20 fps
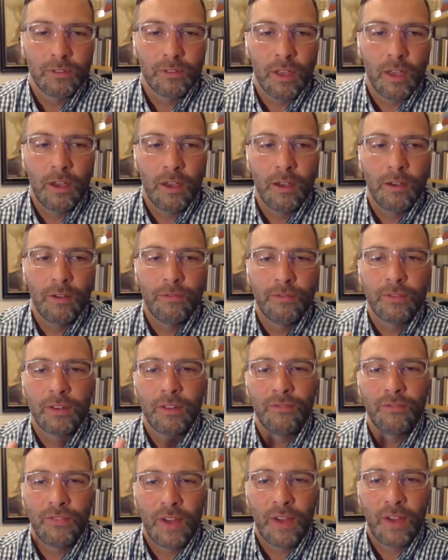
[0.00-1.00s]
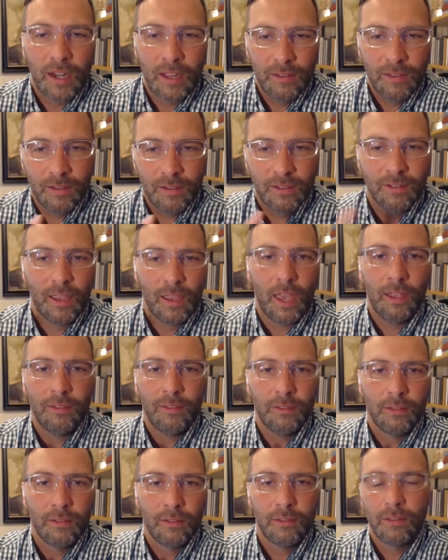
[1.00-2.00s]
of defining
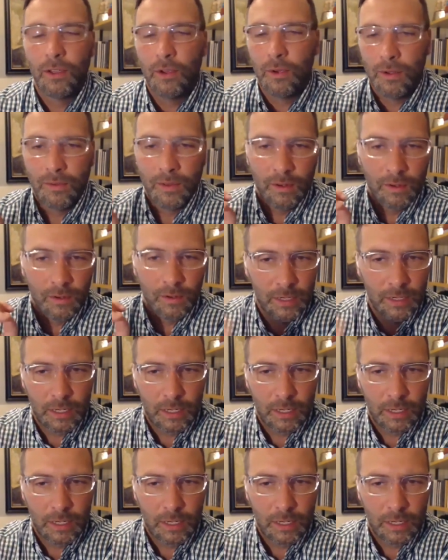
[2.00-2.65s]
success. So mm-hmm. even mm-hmm.